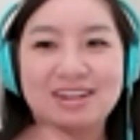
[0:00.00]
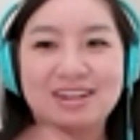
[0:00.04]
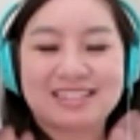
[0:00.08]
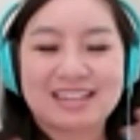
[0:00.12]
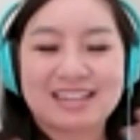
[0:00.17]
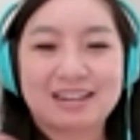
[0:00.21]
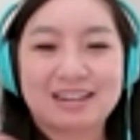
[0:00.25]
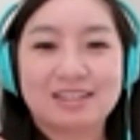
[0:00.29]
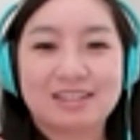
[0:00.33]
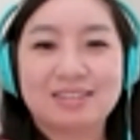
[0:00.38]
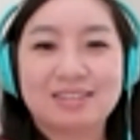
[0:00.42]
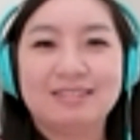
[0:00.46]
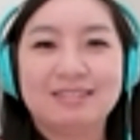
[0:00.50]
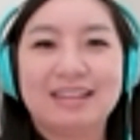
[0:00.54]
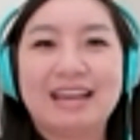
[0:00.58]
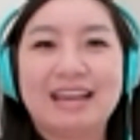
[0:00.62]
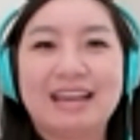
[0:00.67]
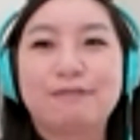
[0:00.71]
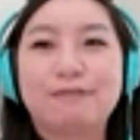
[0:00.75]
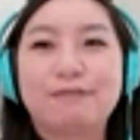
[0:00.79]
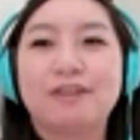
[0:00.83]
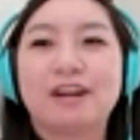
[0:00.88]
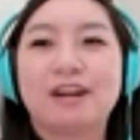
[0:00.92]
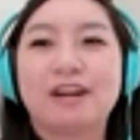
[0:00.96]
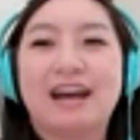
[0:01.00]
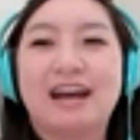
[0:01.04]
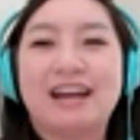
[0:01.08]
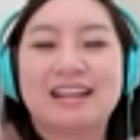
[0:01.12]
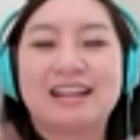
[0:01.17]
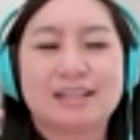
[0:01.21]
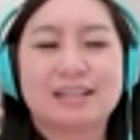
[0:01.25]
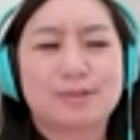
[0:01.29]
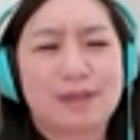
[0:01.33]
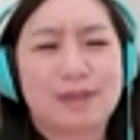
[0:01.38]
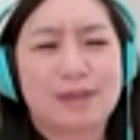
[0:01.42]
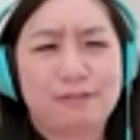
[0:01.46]
It's kind of too late for that.
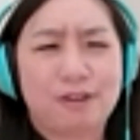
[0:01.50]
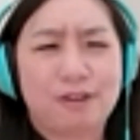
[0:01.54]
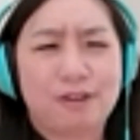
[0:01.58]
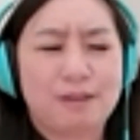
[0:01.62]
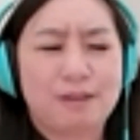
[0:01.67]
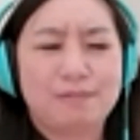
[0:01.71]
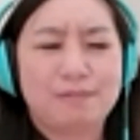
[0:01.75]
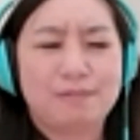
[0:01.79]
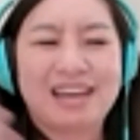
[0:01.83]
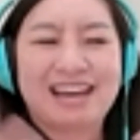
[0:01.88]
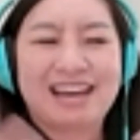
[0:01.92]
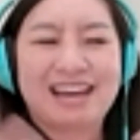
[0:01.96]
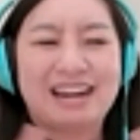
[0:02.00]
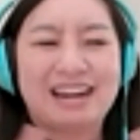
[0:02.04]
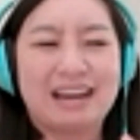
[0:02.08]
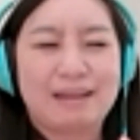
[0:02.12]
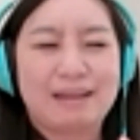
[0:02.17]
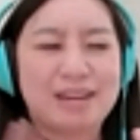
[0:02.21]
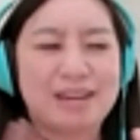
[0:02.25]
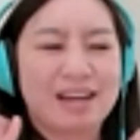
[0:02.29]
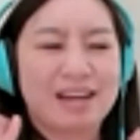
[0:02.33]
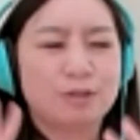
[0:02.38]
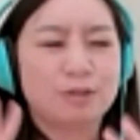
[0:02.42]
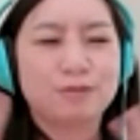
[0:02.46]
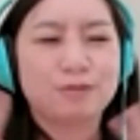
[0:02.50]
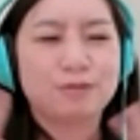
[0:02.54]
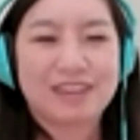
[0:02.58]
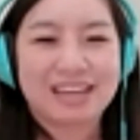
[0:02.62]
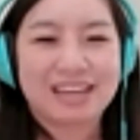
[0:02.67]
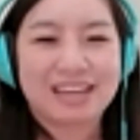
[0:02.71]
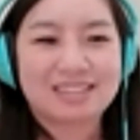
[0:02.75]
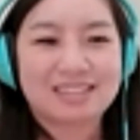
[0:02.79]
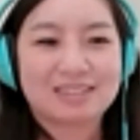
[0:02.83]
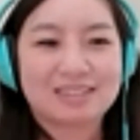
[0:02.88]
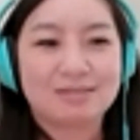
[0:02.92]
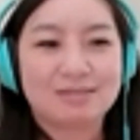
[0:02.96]
That's why I thought in my head. I mean, I don't
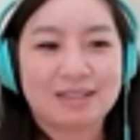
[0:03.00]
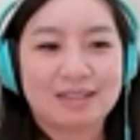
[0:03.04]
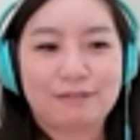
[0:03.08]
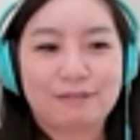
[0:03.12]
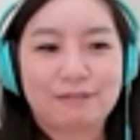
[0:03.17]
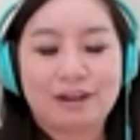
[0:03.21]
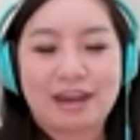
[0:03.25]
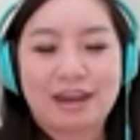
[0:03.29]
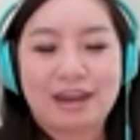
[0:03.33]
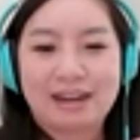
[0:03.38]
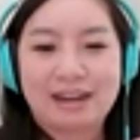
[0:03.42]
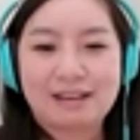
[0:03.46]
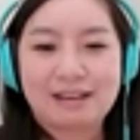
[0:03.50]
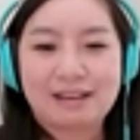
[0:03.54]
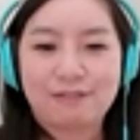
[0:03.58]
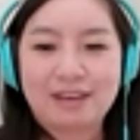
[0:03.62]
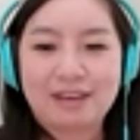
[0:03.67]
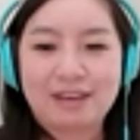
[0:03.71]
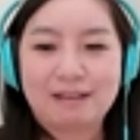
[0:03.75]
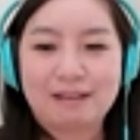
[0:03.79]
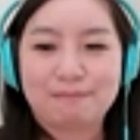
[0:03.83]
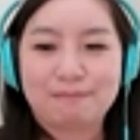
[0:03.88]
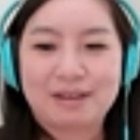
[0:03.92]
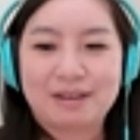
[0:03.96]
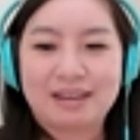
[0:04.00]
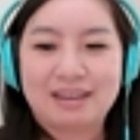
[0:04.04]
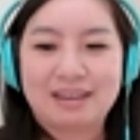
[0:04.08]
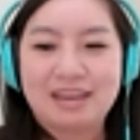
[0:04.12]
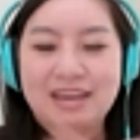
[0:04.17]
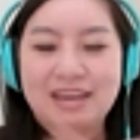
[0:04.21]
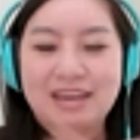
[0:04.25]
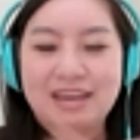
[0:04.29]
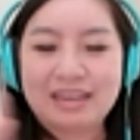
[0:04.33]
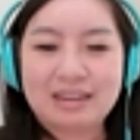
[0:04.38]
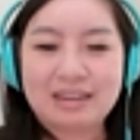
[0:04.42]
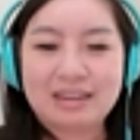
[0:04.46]
think it's too late for anything, but,
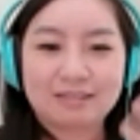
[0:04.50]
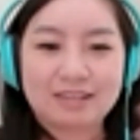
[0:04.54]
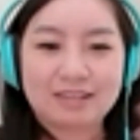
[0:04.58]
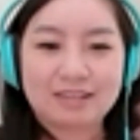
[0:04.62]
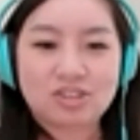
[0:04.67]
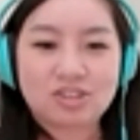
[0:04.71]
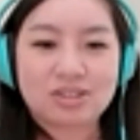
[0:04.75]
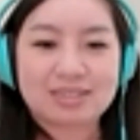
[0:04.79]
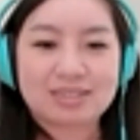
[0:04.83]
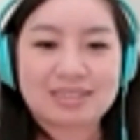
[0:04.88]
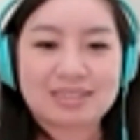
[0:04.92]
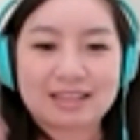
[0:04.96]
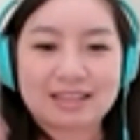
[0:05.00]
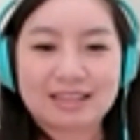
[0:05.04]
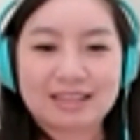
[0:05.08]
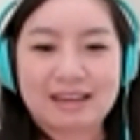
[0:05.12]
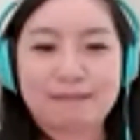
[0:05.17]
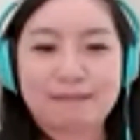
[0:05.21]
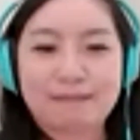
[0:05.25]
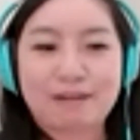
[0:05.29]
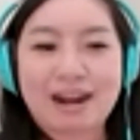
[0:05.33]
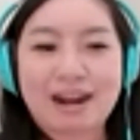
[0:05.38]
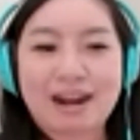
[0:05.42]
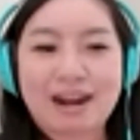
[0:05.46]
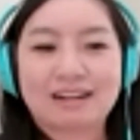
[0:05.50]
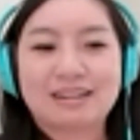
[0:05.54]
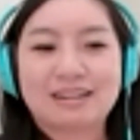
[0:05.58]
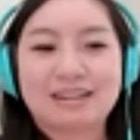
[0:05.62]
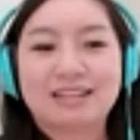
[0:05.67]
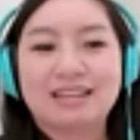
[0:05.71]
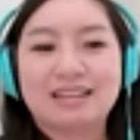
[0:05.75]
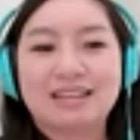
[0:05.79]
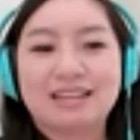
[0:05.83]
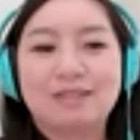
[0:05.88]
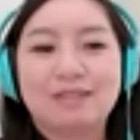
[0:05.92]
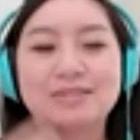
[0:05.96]
you know, logistically and
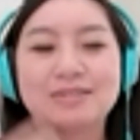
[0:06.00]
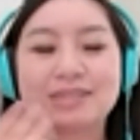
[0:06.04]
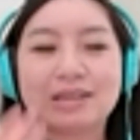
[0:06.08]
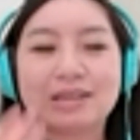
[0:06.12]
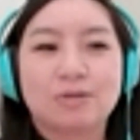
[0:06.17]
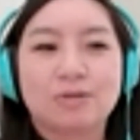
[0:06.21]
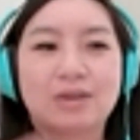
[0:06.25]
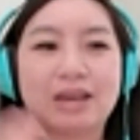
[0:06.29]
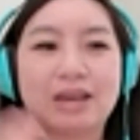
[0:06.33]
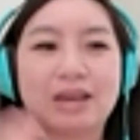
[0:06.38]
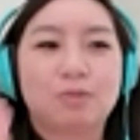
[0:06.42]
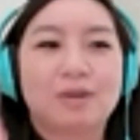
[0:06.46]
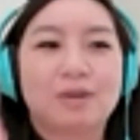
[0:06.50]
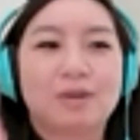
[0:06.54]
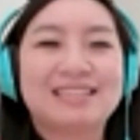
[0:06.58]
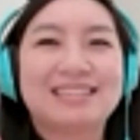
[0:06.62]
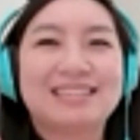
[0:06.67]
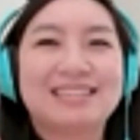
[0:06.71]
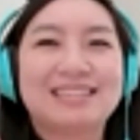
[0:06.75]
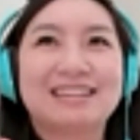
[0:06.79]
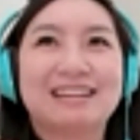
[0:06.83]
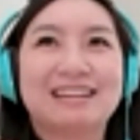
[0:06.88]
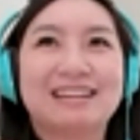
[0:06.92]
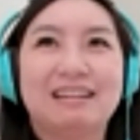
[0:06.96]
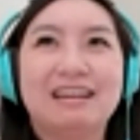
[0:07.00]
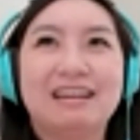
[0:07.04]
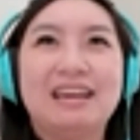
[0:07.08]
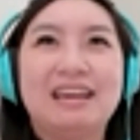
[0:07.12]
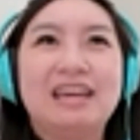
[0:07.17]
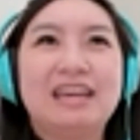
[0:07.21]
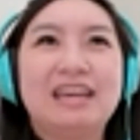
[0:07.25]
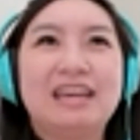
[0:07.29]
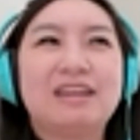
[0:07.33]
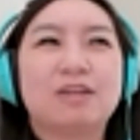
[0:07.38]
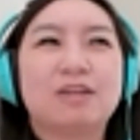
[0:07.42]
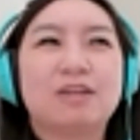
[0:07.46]
practically, I was like, okay, what's the,
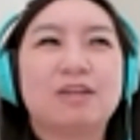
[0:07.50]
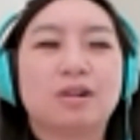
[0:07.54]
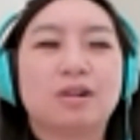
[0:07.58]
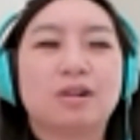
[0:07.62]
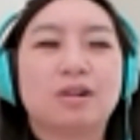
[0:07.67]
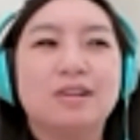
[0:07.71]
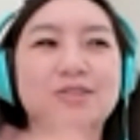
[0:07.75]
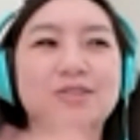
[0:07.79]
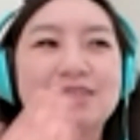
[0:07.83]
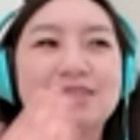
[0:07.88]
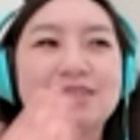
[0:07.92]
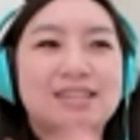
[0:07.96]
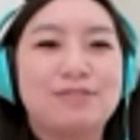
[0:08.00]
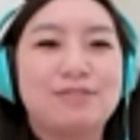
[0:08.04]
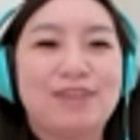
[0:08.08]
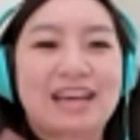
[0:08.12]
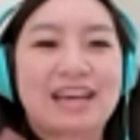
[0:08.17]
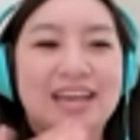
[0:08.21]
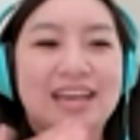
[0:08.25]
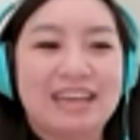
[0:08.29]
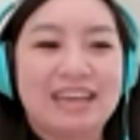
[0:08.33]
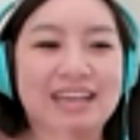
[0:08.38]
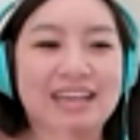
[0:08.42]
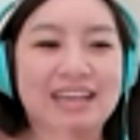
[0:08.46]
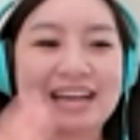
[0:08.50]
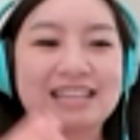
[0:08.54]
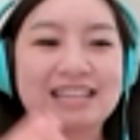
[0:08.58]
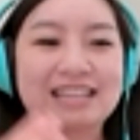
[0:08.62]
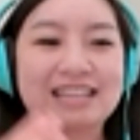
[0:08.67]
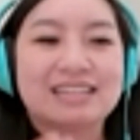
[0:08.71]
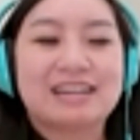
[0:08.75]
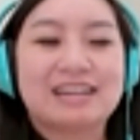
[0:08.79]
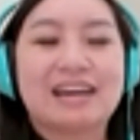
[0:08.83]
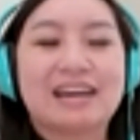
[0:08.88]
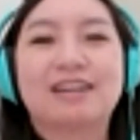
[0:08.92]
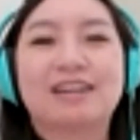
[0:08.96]
you know, closest thing I can get
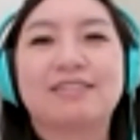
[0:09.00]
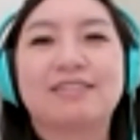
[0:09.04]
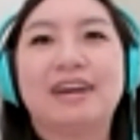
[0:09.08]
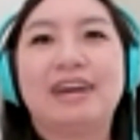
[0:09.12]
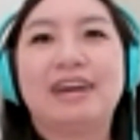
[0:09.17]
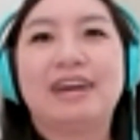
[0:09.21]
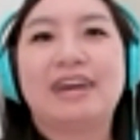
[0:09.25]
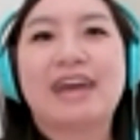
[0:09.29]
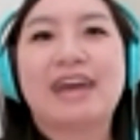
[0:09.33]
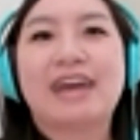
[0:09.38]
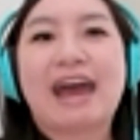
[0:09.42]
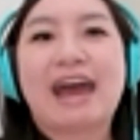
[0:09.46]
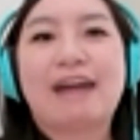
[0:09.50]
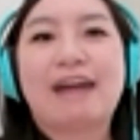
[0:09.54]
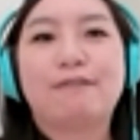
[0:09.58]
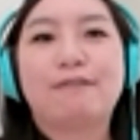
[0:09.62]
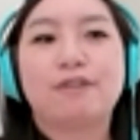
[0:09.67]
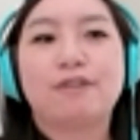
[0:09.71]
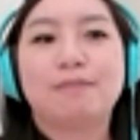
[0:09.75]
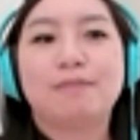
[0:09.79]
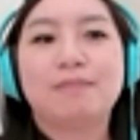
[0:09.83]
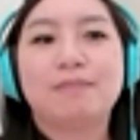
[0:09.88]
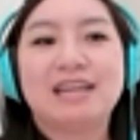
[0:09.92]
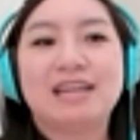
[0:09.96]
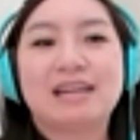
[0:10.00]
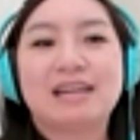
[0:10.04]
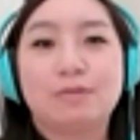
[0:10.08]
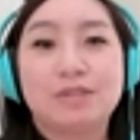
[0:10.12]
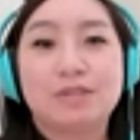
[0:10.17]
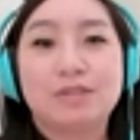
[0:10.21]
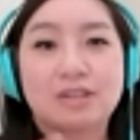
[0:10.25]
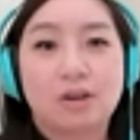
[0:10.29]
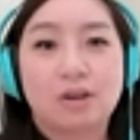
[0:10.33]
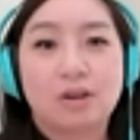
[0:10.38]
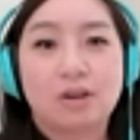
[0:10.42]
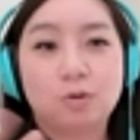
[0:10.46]
to that? Right. And for me, that
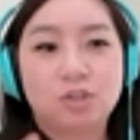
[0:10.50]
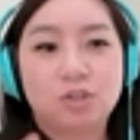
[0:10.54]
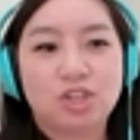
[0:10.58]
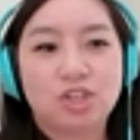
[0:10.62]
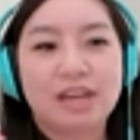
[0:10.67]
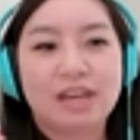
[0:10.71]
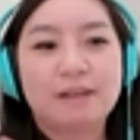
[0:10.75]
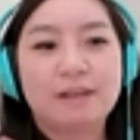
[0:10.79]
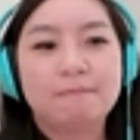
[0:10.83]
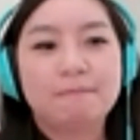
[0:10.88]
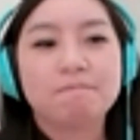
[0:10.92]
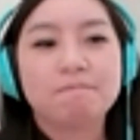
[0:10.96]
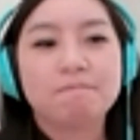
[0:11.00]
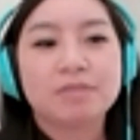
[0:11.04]
was coaching.